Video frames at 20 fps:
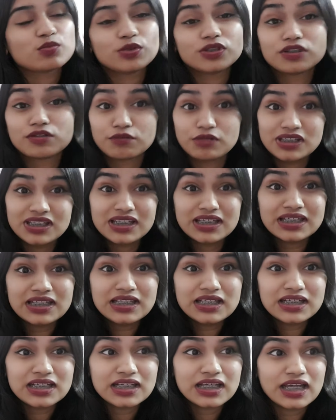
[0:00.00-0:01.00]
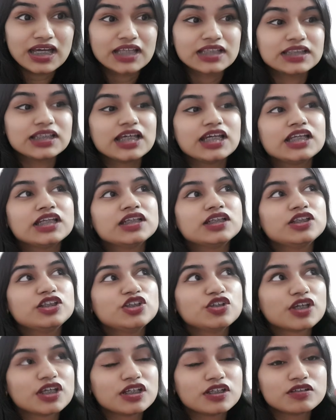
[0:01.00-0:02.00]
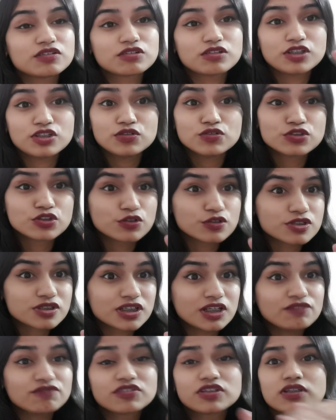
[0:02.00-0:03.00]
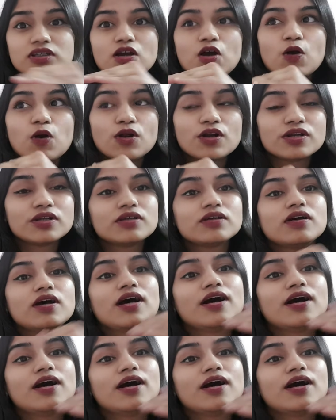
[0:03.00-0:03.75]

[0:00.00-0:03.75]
with greeting, and then you can introduce yourself, or